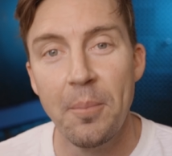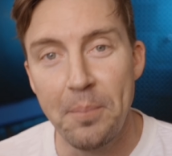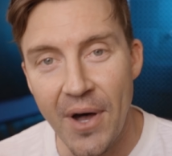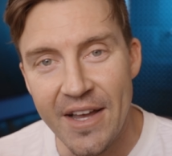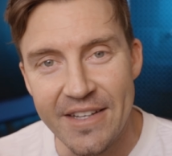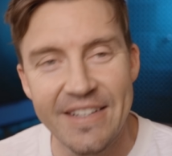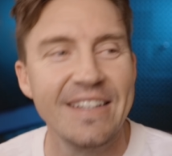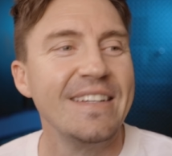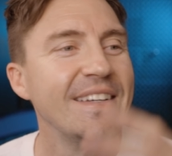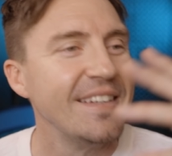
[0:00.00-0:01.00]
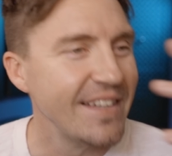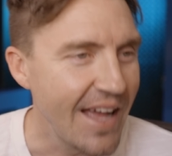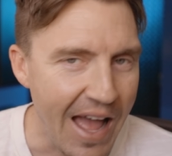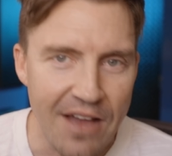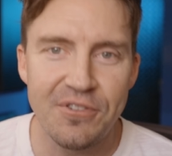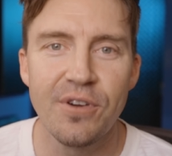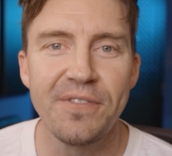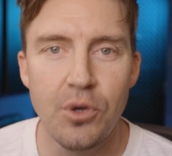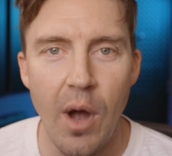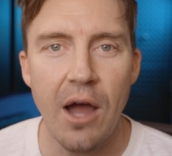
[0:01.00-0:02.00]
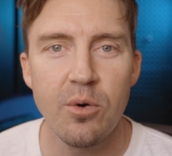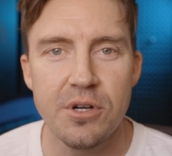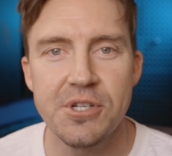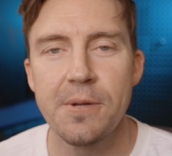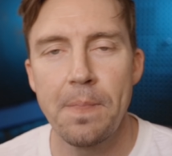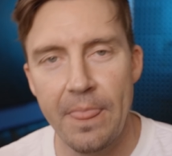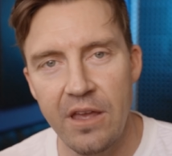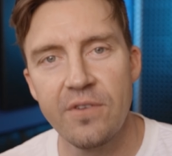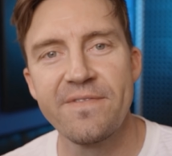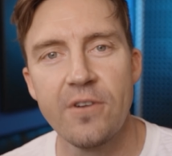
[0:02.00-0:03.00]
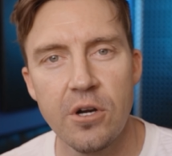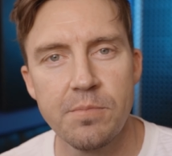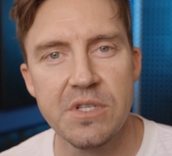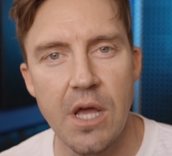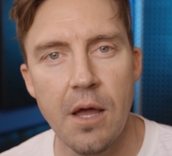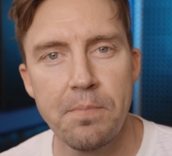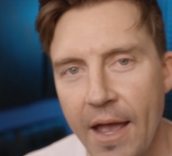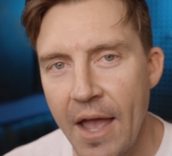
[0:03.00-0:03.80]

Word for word: But after a few hours, it firms up.